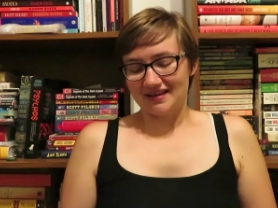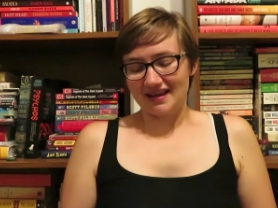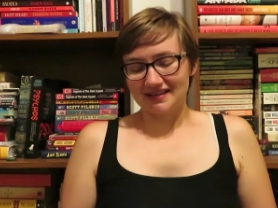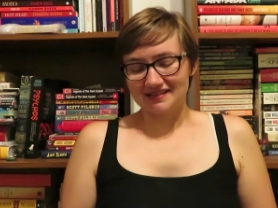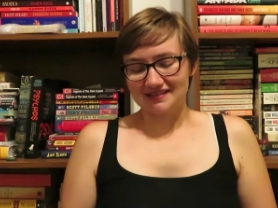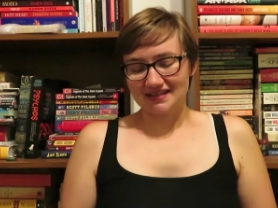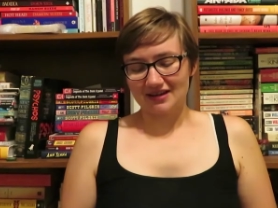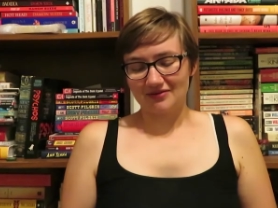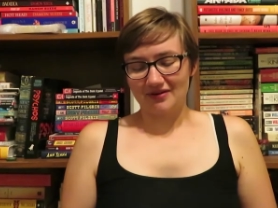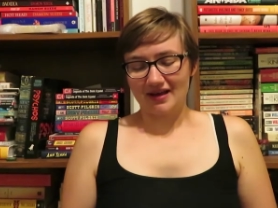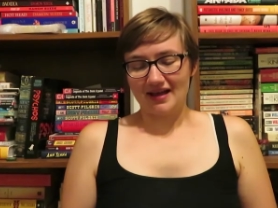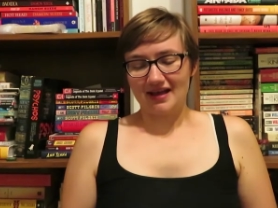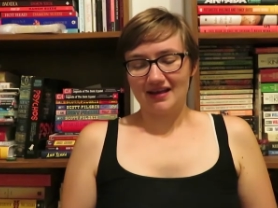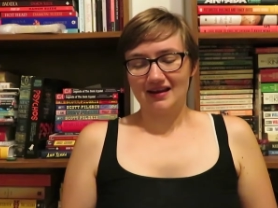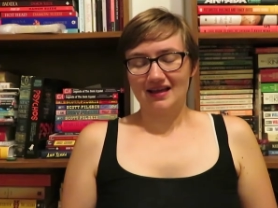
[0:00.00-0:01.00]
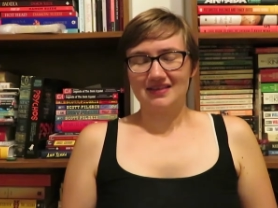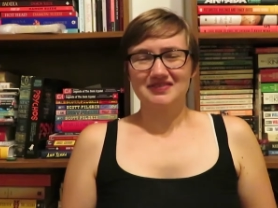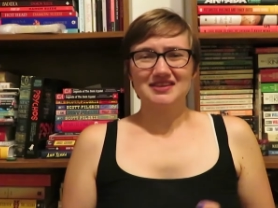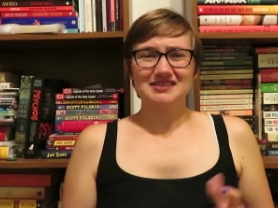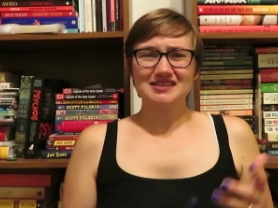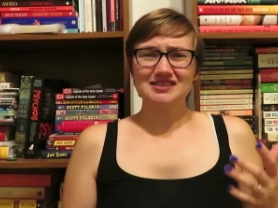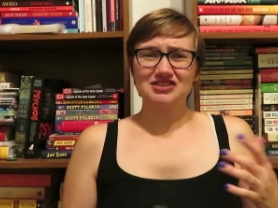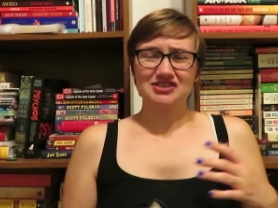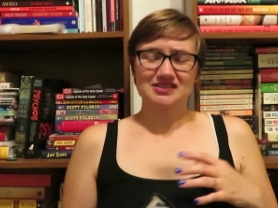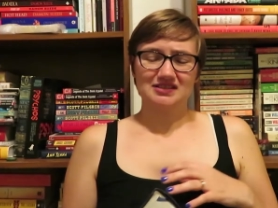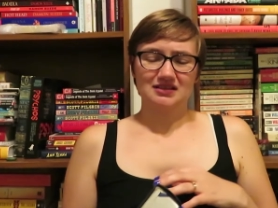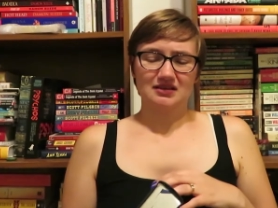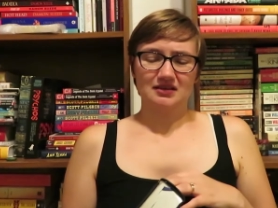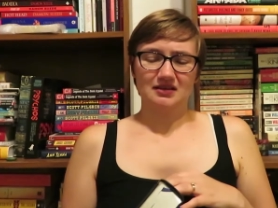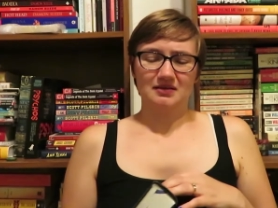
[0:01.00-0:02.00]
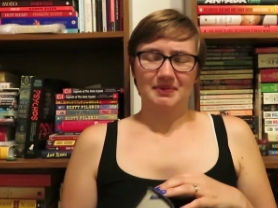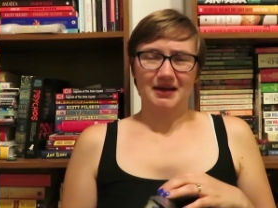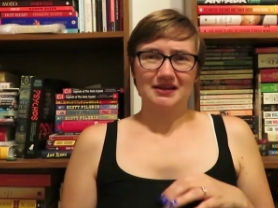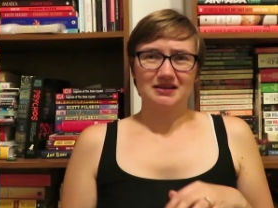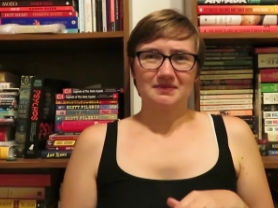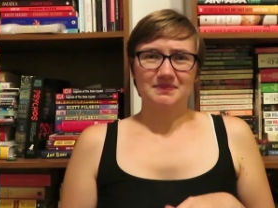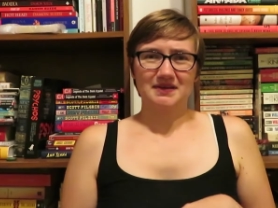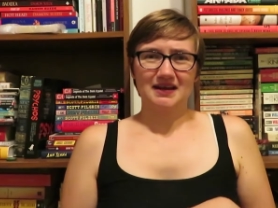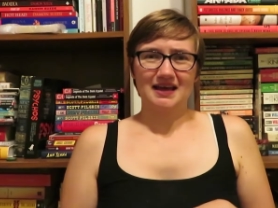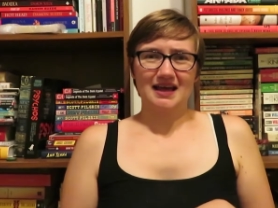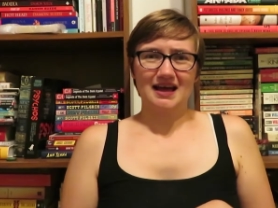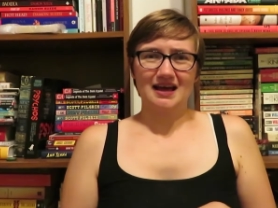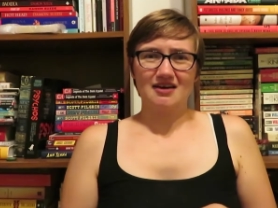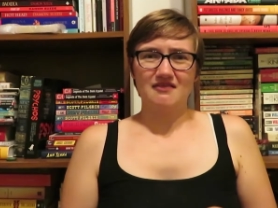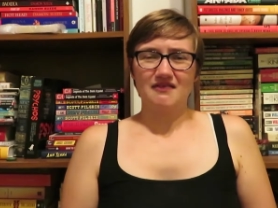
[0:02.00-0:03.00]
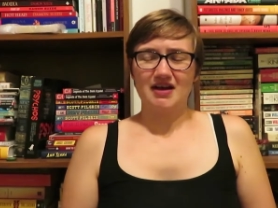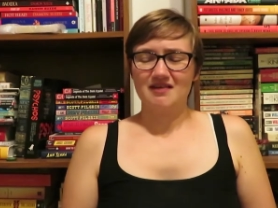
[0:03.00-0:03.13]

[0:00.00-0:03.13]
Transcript: Next I read, and this is just a bind up that I have.